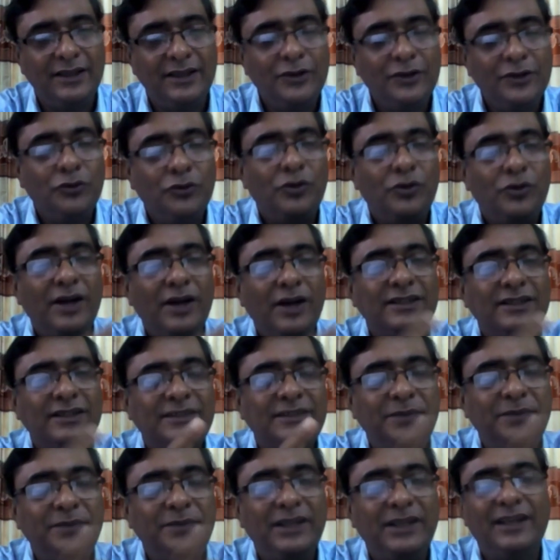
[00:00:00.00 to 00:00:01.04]
One
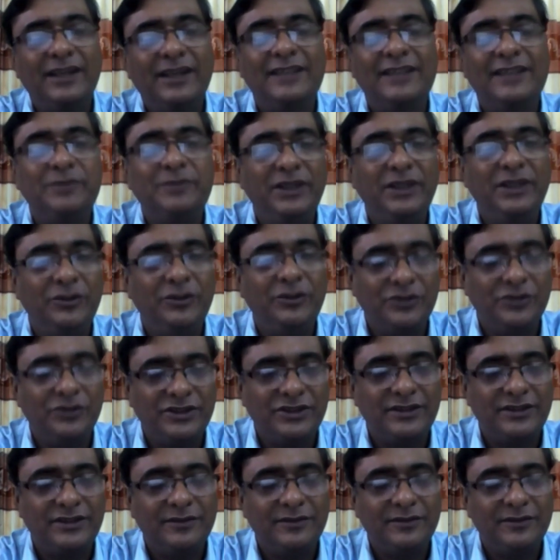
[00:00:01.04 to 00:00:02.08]
speaker has been
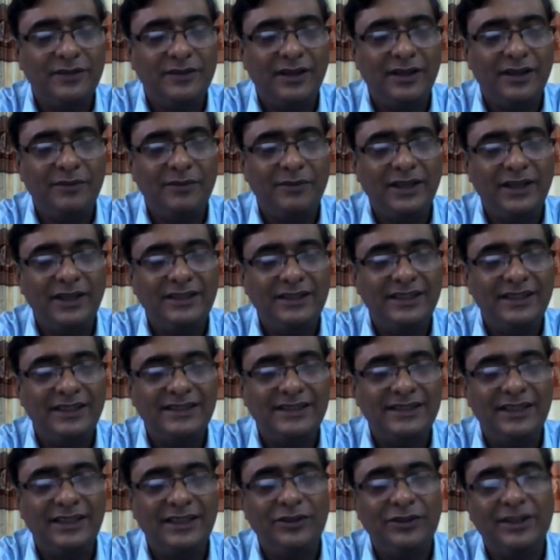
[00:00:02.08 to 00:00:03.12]
used by
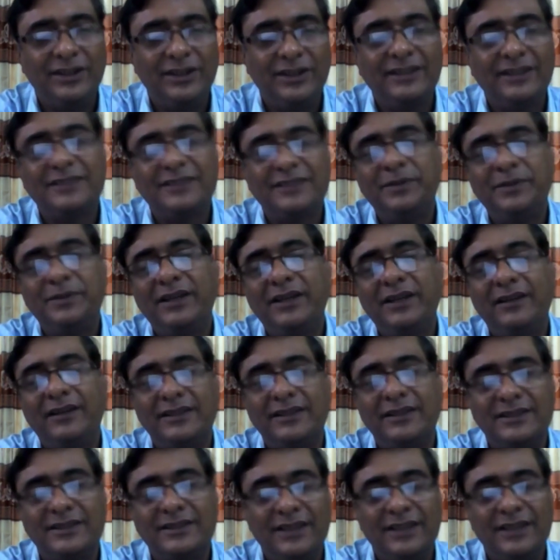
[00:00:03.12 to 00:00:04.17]
T.S. Eliot, and the speaker
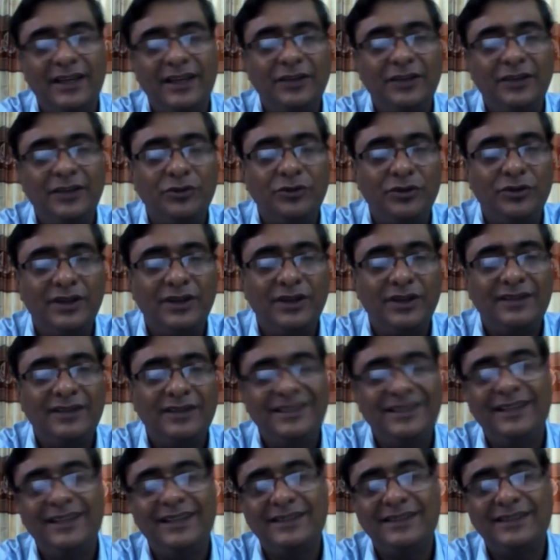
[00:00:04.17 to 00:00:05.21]
is,
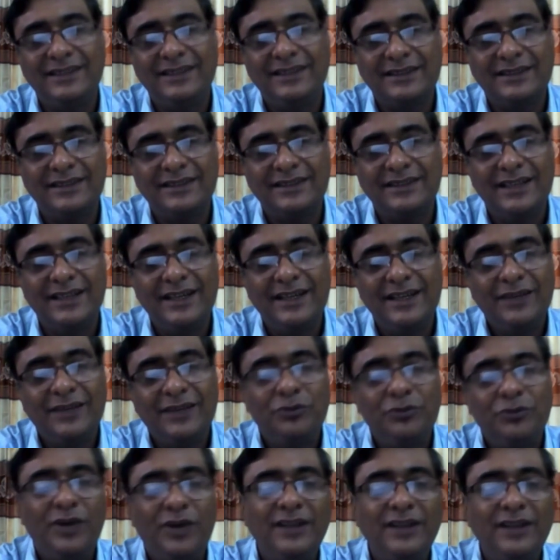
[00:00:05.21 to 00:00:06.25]
Tiresias.
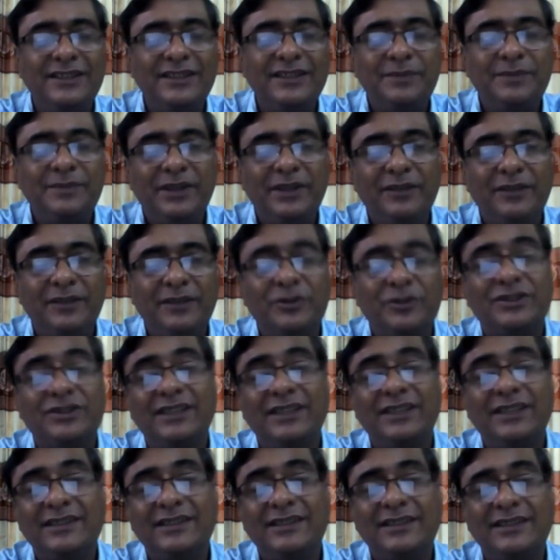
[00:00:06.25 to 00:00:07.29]
Why this speaker? Because
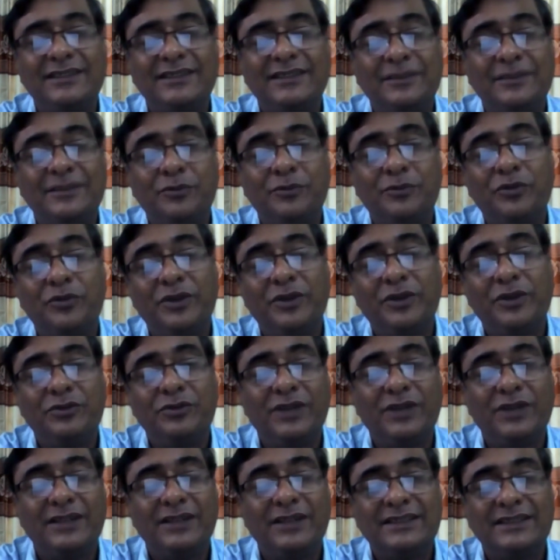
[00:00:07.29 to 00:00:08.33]
Tiresias is a prophet who
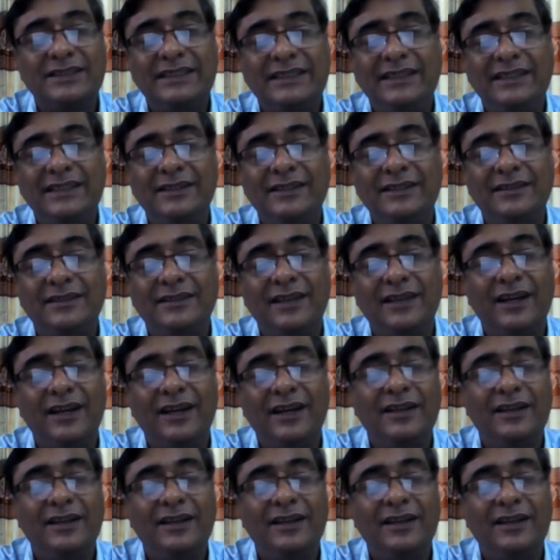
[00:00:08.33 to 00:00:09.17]
can see the